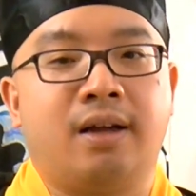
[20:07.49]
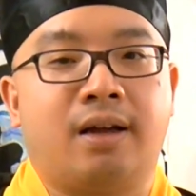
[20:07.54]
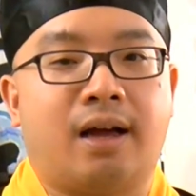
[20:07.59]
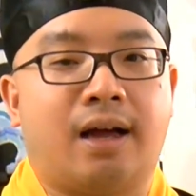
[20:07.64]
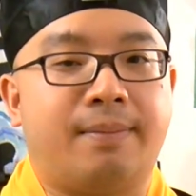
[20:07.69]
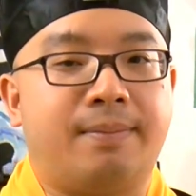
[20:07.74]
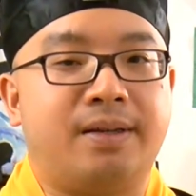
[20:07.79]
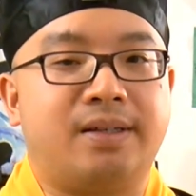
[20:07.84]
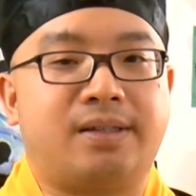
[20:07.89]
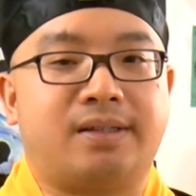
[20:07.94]

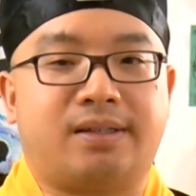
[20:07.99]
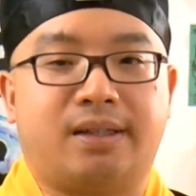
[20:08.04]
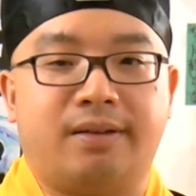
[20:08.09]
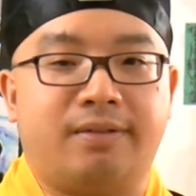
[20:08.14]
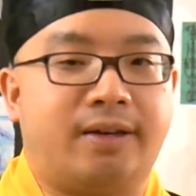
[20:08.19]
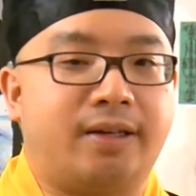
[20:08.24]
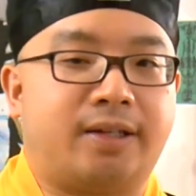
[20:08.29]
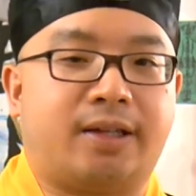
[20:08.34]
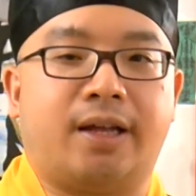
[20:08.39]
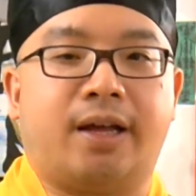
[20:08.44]
I mean,
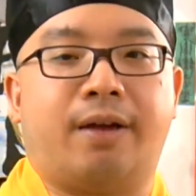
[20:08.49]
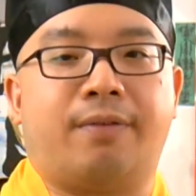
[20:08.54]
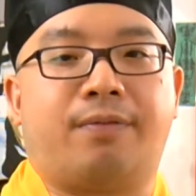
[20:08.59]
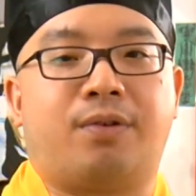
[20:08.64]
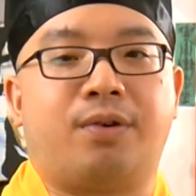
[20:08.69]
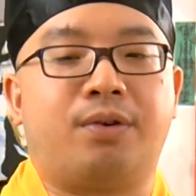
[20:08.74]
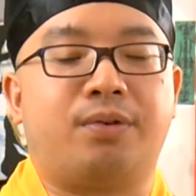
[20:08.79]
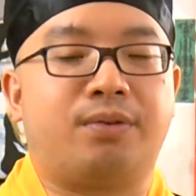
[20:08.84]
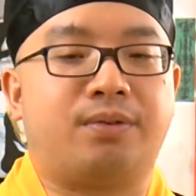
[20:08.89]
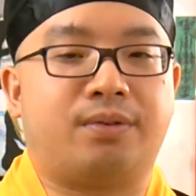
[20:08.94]
seriously, if
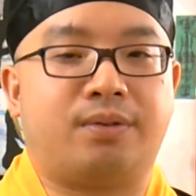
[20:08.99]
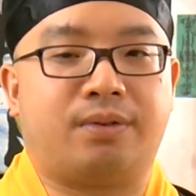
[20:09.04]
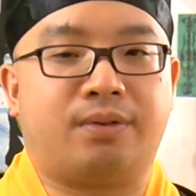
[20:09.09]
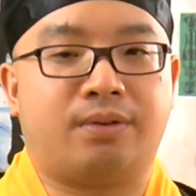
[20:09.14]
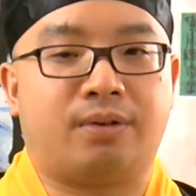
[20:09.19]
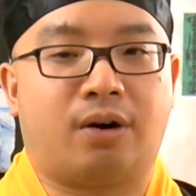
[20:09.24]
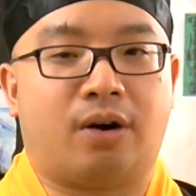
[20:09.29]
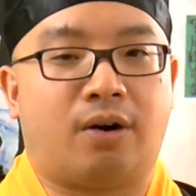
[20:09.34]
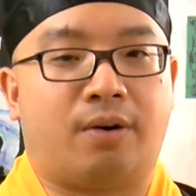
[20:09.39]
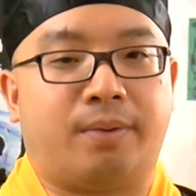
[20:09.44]
you
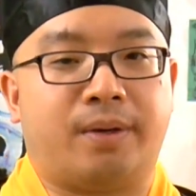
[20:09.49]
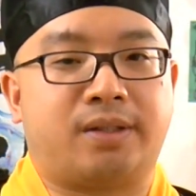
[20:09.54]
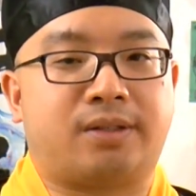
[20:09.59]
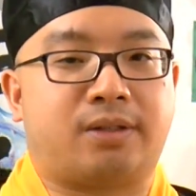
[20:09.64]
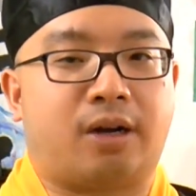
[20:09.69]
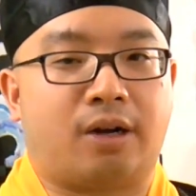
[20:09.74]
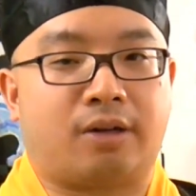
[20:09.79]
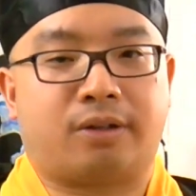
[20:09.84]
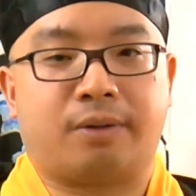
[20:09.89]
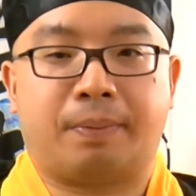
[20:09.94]
always
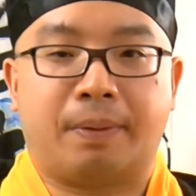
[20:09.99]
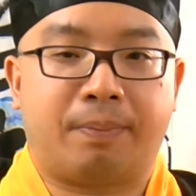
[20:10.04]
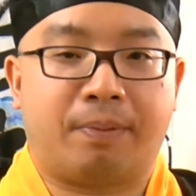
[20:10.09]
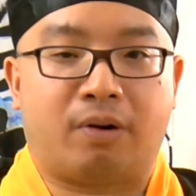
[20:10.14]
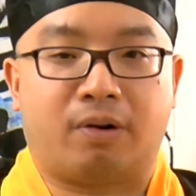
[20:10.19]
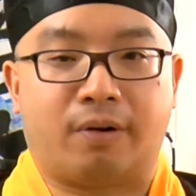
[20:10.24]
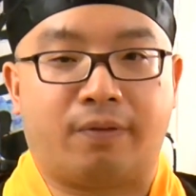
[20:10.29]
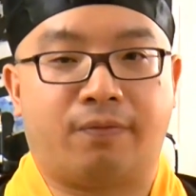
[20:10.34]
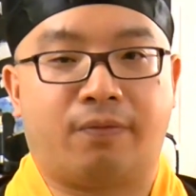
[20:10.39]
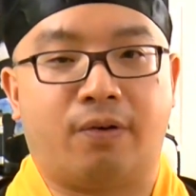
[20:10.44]
talk to people
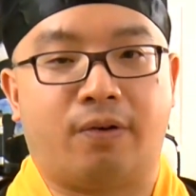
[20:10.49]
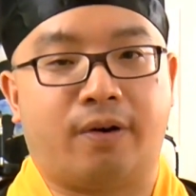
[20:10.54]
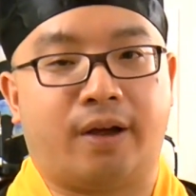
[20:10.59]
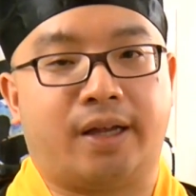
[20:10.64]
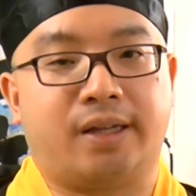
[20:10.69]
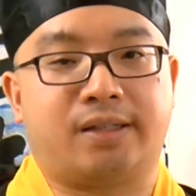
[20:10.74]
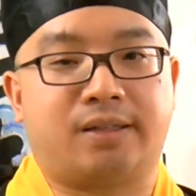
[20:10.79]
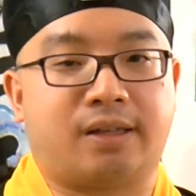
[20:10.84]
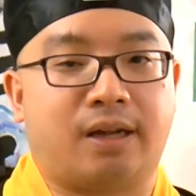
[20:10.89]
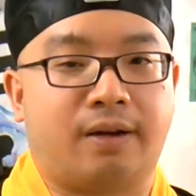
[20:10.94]
on the phone
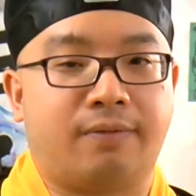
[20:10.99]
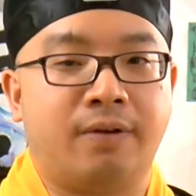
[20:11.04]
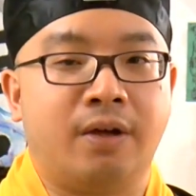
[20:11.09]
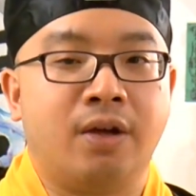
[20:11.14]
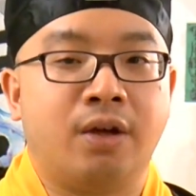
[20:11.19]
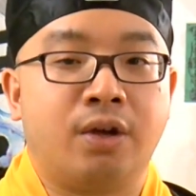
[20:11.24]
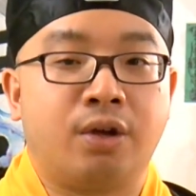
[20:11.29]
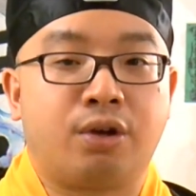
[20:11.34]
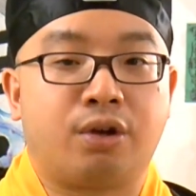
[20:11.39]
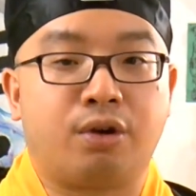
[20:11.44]
and stuff,
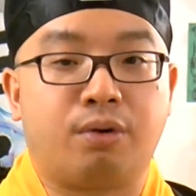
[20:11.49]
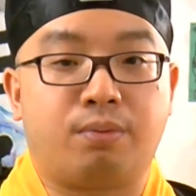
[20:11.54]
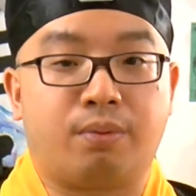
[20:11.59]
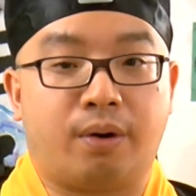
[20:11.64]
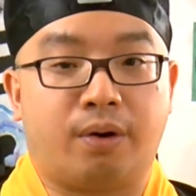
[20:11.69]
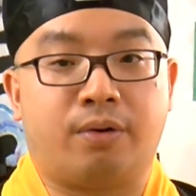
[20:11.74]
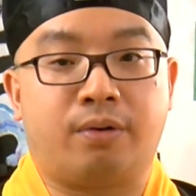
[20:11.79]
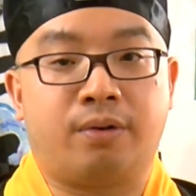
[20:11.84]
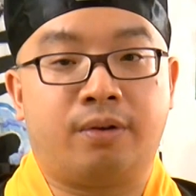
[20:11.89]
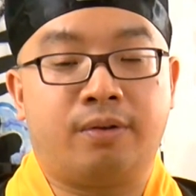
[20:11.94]
you
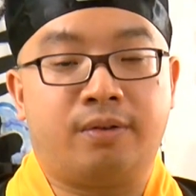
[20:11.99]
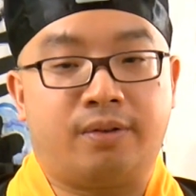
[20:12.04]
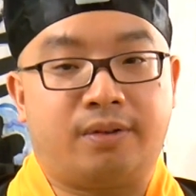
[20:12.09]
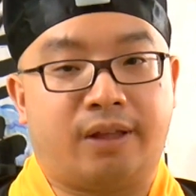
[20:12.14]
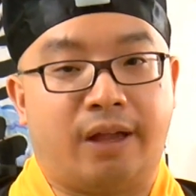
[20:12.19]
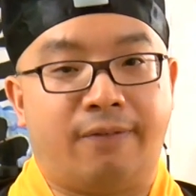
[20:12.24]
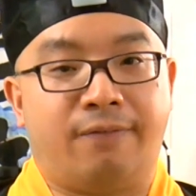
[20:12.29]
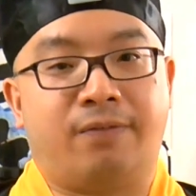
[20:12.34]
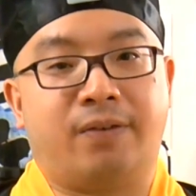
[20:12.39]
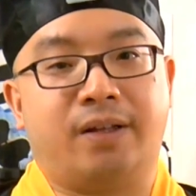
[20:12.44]
will
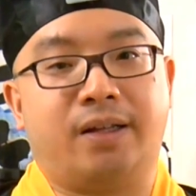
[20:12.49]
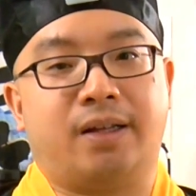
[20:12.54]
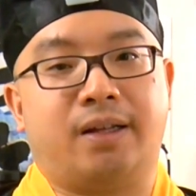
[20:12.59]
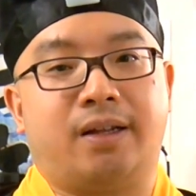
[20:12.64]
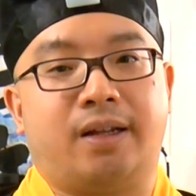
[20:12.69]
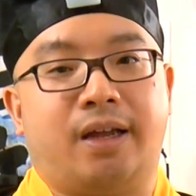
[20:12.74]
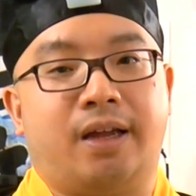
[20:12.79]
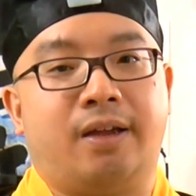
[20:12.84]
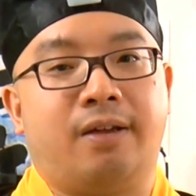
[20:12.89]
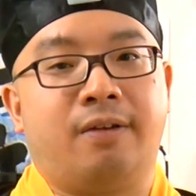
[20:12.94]

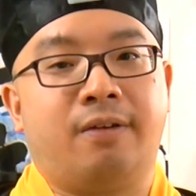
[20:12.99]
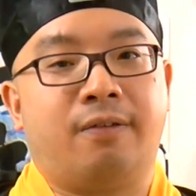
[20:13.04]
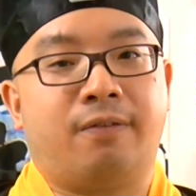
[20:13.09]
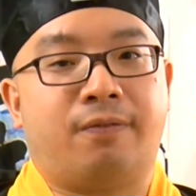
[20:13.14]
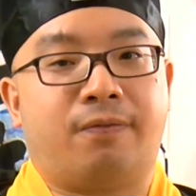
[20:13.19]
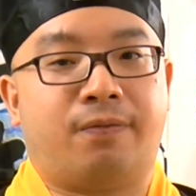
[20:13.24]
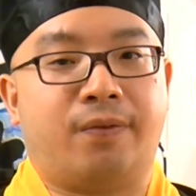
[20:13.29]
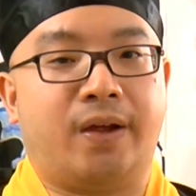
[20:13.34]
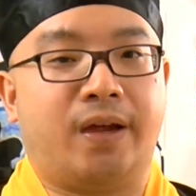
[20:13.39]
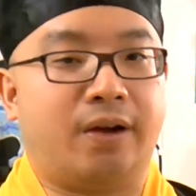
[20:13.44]
definitely
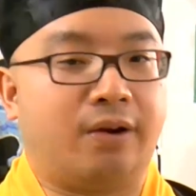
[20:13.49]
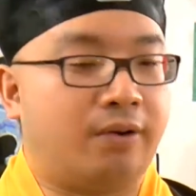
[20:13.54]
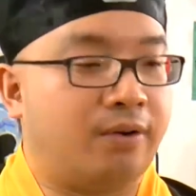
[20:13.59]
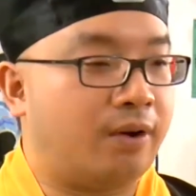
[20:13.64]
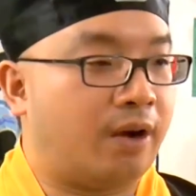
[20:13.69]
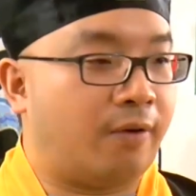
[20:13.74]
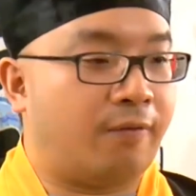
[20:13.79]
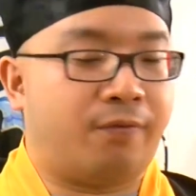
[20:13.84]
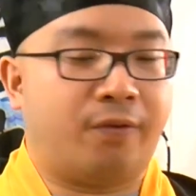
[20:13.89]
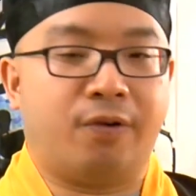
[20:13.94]

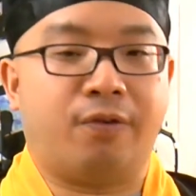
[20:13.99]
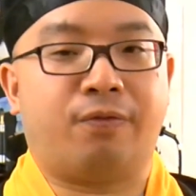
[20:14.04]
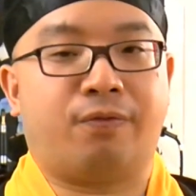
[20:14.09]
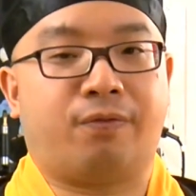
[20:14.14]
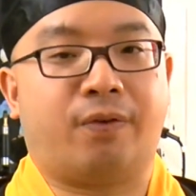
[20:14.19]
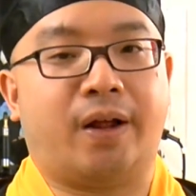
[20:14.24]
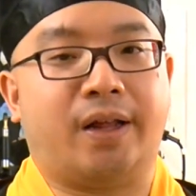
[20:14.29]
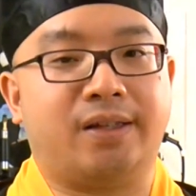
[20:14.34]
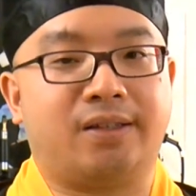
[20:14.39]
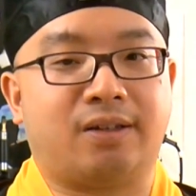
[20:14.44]
feel a few
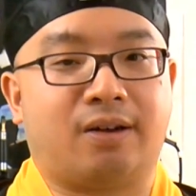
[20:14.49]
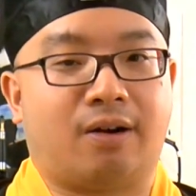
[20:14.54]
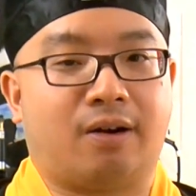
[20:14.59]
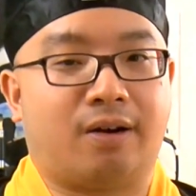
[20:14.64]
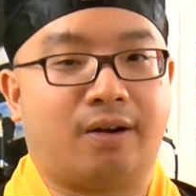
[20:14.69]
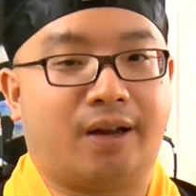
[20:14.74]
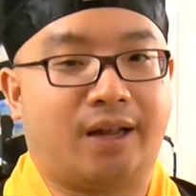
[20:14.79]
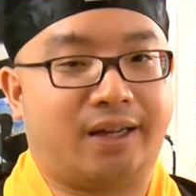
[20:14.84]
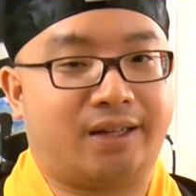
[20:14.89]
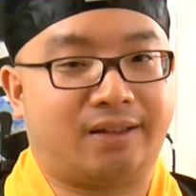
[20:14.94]
friends
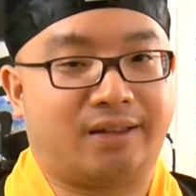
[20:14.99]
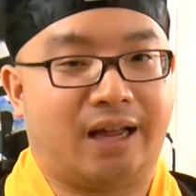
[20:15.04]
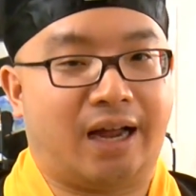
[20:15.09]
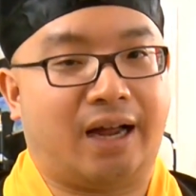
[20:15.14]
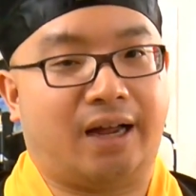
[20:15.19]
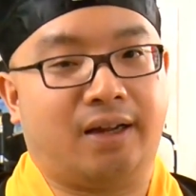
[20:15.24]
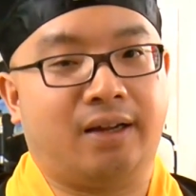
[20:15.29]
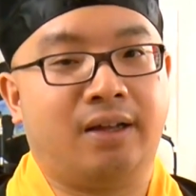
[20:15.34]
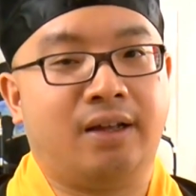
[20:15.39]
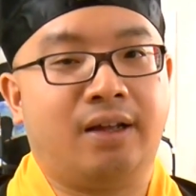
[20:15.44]
are like
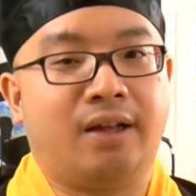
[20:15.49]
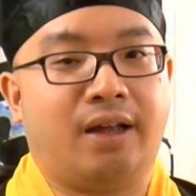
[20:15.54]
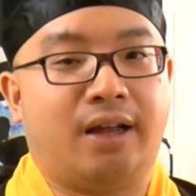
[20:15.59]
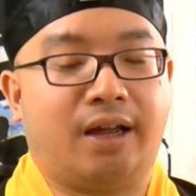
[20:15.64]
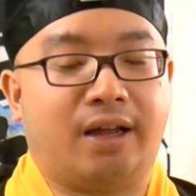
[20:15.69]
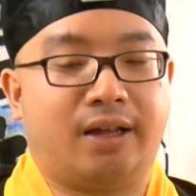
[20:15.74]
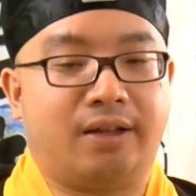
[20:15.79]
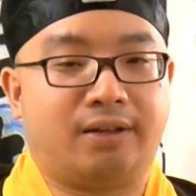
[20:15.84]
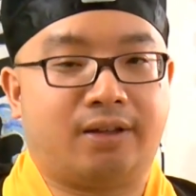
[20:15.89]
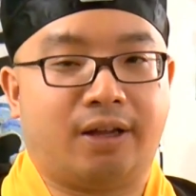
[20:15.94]
that
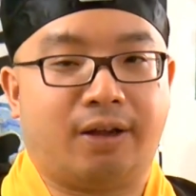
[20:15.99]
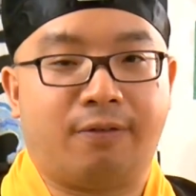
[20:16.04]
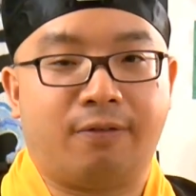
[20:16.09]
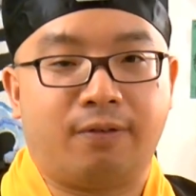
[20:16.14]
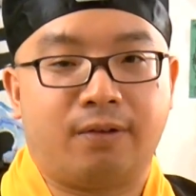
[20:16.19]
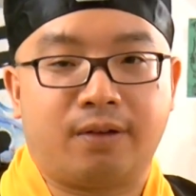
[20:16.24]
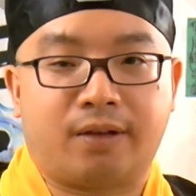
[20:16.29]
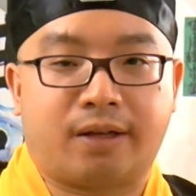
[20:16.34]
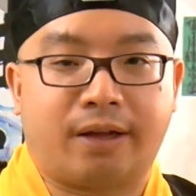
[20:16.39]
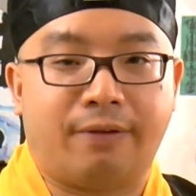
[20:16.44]
and they
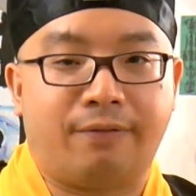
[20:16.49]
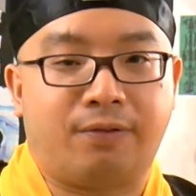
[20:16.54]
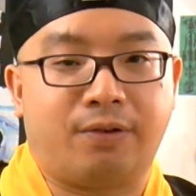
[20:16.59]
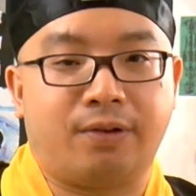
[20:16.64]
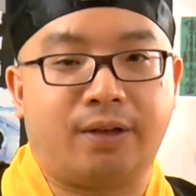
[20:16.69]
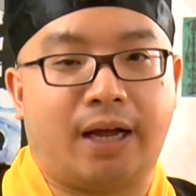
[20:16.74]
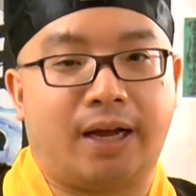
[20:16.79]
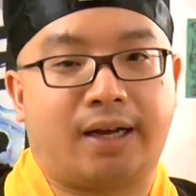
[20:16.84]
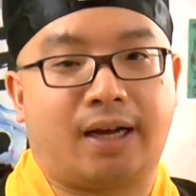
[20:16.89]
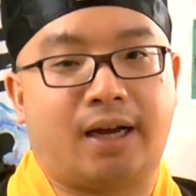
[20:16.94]
give you
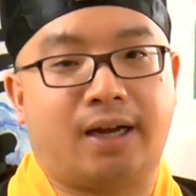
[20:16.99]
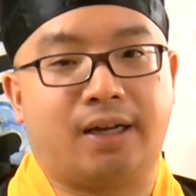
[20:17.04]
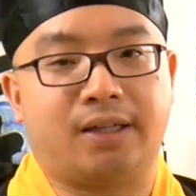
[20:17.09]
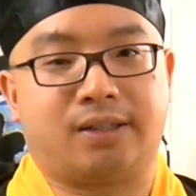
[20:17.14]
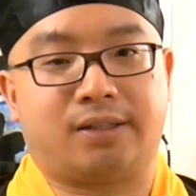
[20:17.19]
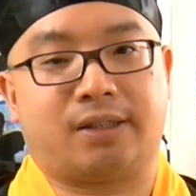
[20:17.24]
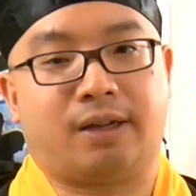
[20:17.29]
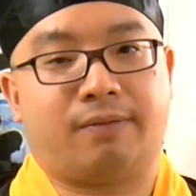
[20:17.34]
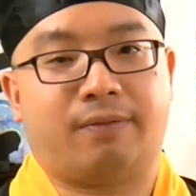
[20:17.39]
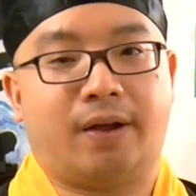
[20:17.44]
that kind of
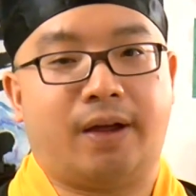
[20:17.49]
stuff.